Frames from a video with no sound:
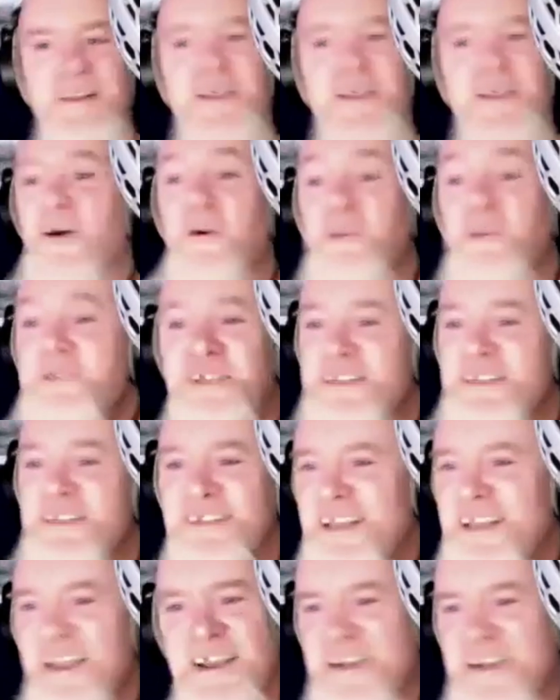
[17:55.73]
They always just,
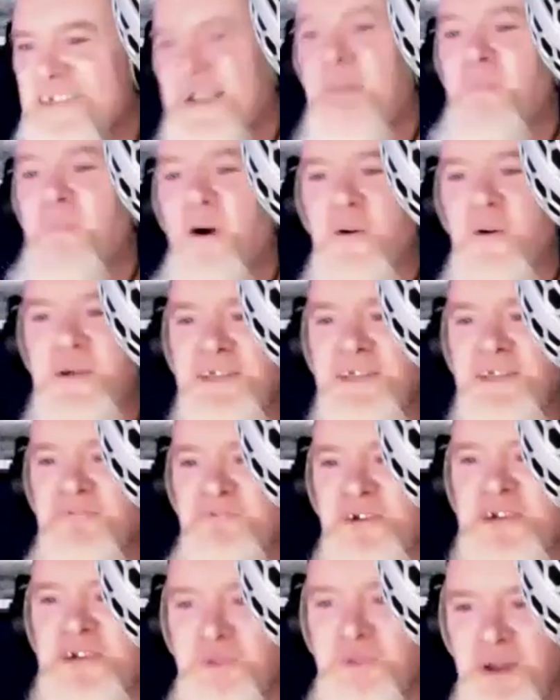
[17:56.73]
because I'm always the
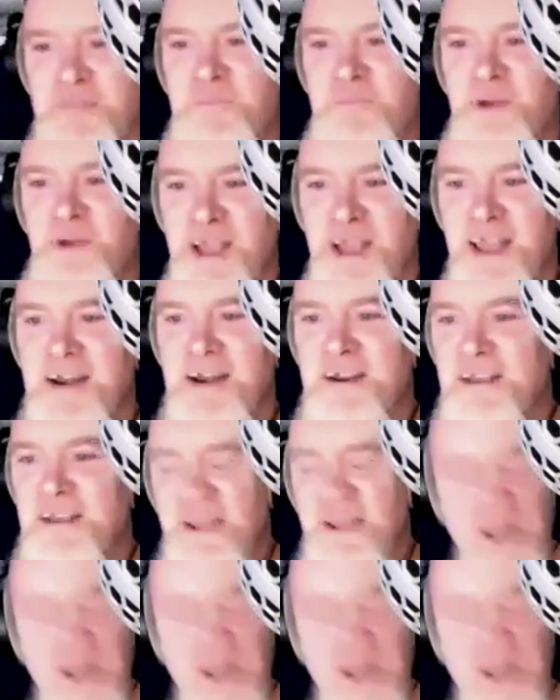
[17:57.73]
first one to put it in.